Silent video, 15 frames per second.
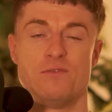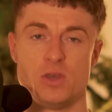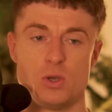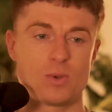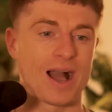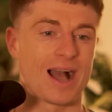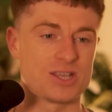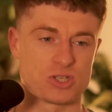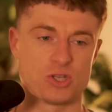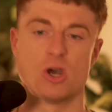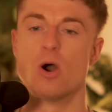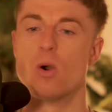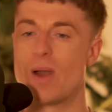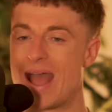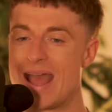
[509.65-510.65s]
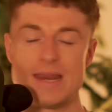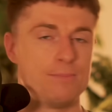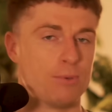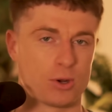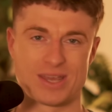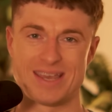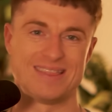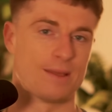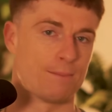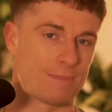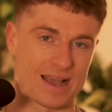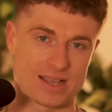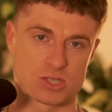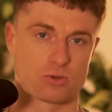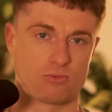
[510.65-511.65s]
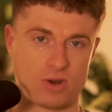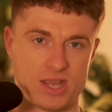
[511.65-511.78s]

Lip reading: If you guys know anybody in the Basque